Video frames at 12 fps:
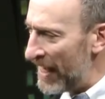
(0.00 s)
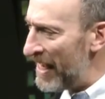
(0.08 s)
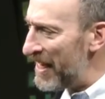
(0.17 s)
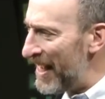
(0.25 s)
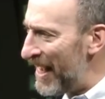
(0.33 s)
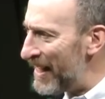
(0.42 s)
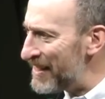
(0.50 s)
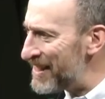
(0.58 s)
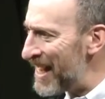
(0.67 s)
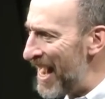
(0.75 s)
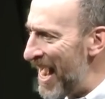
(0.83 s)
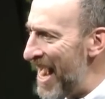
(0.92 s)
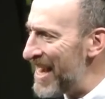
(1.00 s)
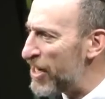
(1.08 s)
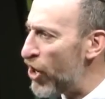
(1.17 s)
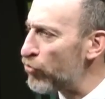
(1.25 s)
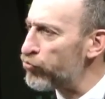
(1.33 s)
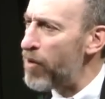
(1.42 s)
It is a
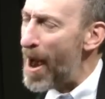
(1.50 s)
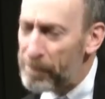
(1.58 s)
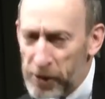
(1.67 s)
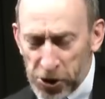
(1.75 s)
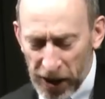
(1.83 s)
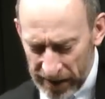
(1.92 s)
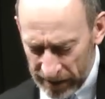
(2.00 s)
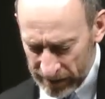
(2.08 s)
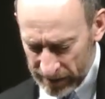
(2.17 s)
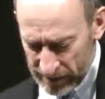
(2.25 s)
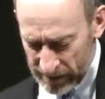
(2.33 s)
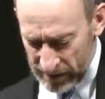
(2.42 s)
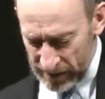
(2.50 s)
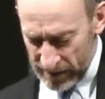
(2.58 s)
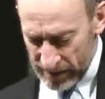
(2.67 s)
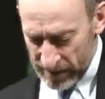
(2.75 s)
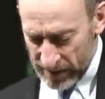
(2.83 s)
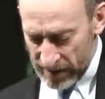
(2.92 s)
corruption
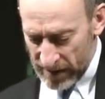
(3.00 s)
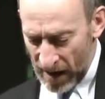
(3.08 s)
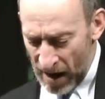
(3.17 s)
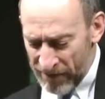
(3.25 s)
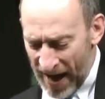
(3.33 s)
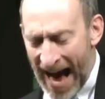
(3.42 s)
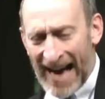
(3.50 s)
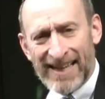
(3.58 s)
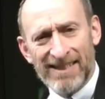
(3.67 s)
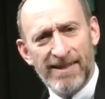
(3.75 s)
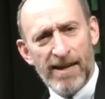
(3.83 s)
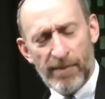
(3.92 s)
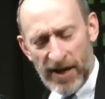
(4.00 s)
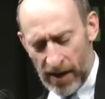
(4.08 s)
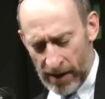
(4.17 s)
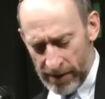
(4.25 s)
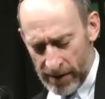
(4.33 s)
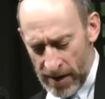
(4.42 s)
of
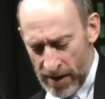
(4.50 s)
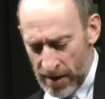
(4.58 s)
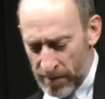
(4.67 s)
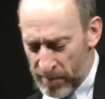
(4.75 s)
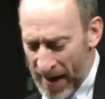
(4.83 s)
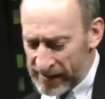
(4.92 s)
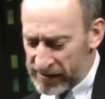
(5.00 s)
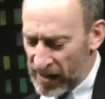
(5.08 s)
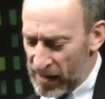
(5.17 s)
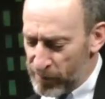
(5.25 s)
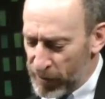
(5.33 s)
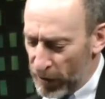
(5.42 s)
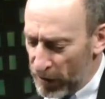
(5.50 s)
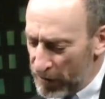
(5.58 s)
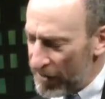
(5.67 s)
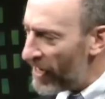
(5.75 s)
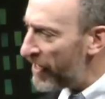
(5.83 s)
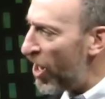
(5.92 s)
academia based on
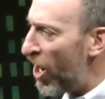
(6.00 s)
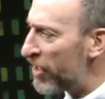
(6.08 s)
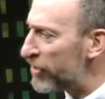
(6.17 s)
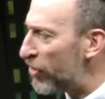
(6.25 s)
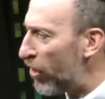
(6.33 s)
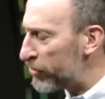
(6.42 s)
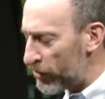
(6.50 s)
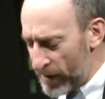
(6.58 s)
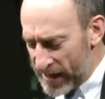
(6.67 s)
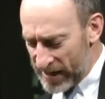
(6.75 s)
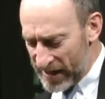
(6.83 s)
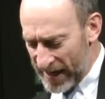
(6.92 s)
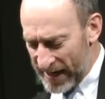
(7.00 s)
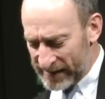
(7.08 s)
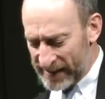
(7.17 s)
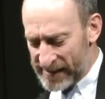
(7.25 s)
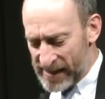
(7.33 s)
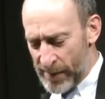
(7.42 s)
pure and unadulterated
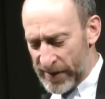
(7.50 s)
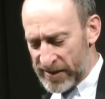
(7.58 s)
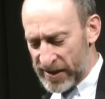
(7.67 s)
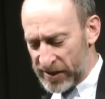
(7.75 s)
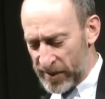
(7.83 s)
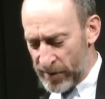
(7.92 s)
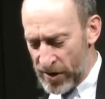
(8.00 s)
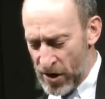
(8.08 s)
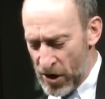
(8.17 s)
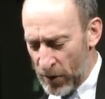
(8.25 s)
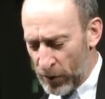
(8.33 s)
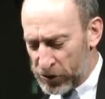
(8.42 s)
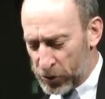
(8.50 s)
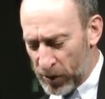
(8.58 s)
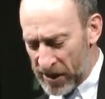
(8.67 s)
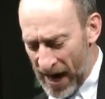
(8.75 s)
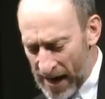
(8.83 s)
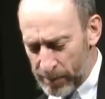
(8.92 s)
anti-Semitism, which
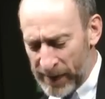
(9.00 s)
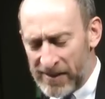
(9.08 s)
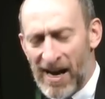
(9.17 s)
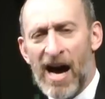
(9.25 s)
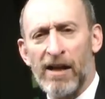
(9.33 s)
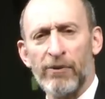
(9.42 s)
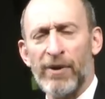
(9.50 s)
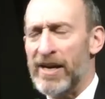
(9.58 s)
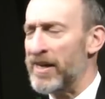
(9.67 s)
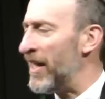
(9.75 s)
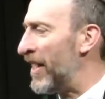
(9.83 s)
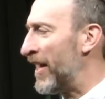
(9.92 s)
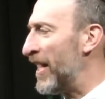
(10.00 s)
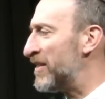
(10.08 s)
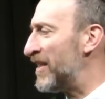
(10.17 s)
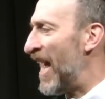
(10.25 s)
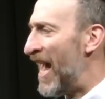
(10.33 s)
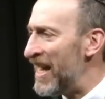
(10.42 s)
would not be tolerated
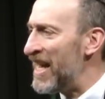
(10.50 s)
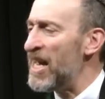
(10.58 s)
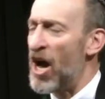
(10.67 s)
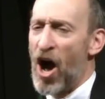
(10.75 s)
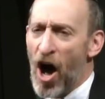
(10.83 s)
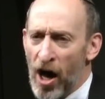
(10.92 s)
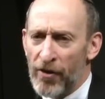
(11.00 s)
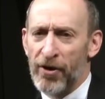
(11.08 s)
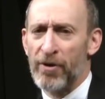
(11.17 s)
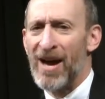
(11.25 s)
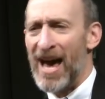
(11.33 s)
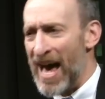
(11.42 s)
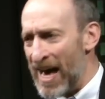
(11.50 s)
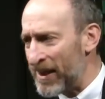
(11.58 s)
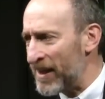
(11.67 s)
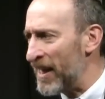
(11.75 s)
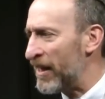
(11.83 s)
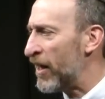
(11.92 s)
against any other
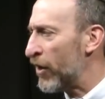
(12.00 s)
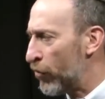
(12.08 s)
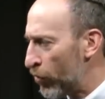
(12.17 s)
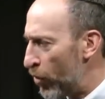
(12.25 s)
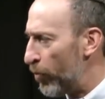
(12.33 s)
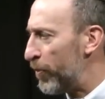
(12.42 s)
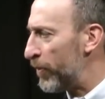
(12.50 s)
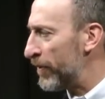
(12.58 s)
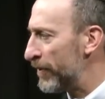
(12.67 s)
ethnic group.